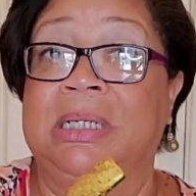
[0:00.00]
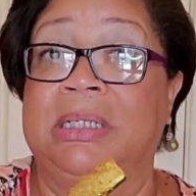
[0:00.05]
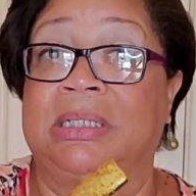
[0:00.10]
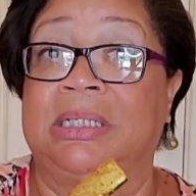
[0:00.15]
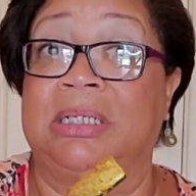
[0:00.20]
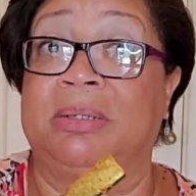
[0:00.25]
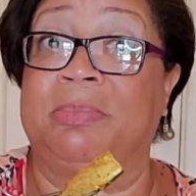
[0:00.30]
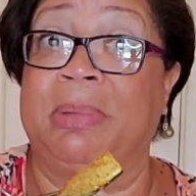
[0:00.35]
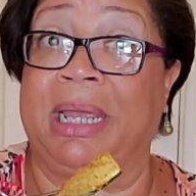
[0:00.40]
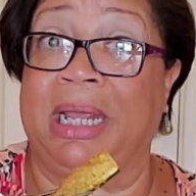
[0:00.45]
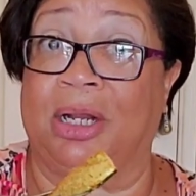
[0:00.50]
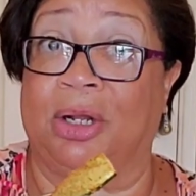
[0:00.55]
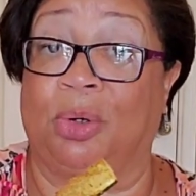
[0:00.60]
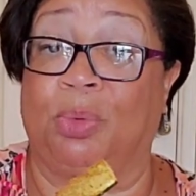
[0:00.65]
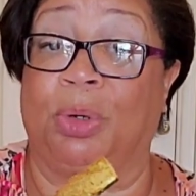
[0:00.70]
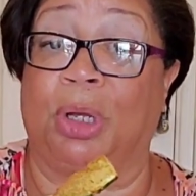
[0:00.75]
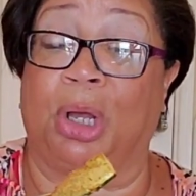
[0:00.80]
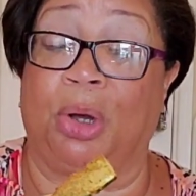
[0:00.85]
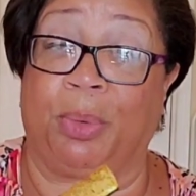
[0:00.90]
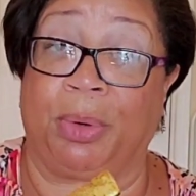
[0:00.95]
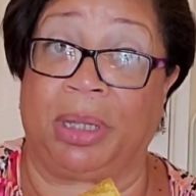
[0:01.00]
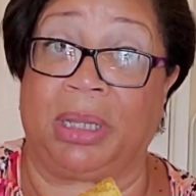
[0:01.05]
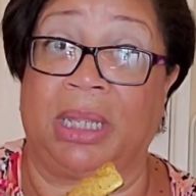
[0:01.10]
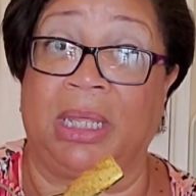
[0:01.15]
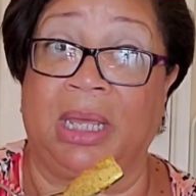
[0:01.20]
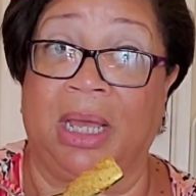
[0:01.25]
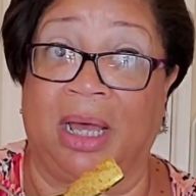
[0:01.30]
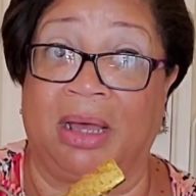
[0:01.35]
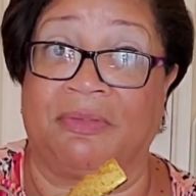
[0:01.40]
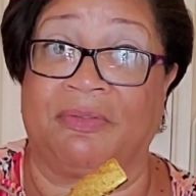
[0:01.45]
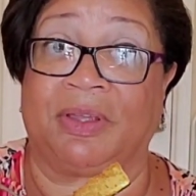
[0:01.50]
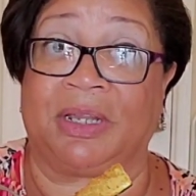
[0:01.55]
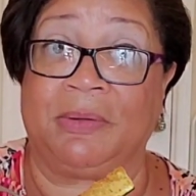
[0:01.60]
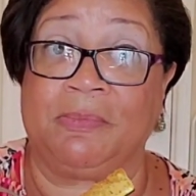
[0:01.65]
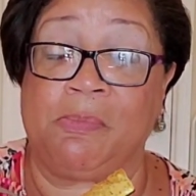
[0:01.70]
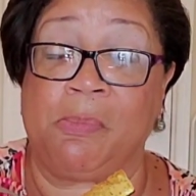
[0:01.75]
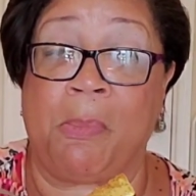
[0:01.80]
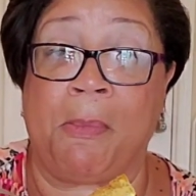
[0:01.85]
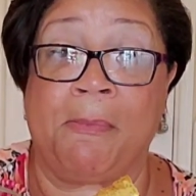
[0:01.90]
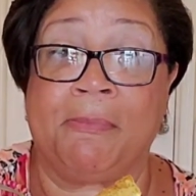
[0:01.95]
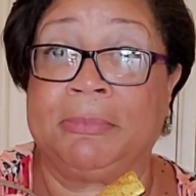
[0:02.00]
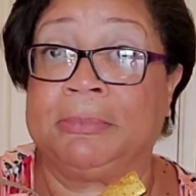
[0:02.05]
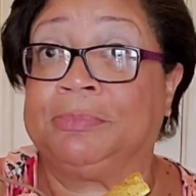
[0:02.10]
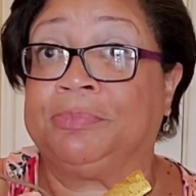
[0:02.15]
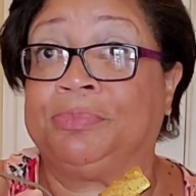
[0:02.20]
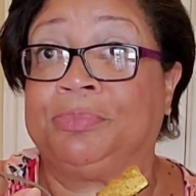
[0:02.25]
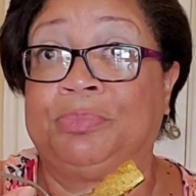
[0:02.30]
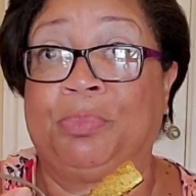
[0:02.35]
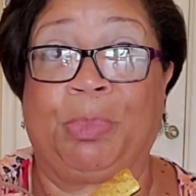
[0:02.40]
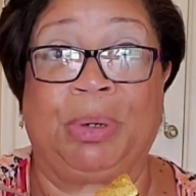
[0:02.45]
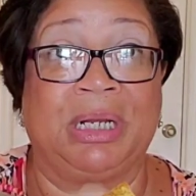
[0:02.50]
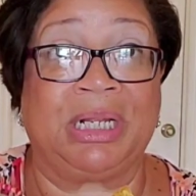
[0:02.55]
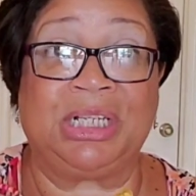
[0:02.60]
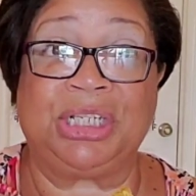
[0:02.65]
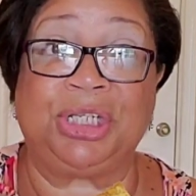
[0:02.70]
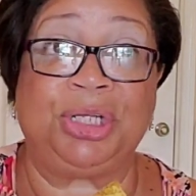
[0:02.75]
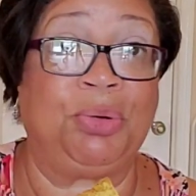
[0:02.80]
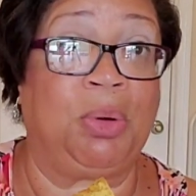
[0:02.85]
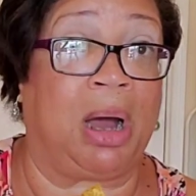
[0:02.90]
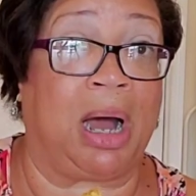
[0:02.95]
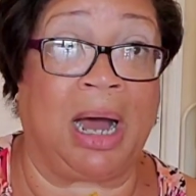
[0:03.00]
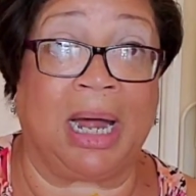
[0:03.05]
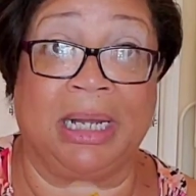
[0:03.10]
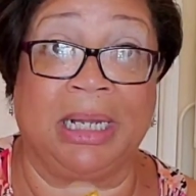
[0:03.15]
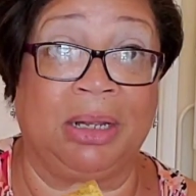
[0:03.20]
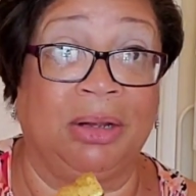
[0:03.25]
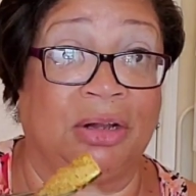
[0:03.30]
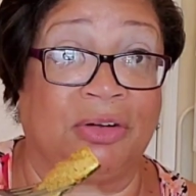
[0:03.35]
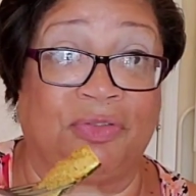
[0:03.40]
tomato will go in the oven, but it's too hot here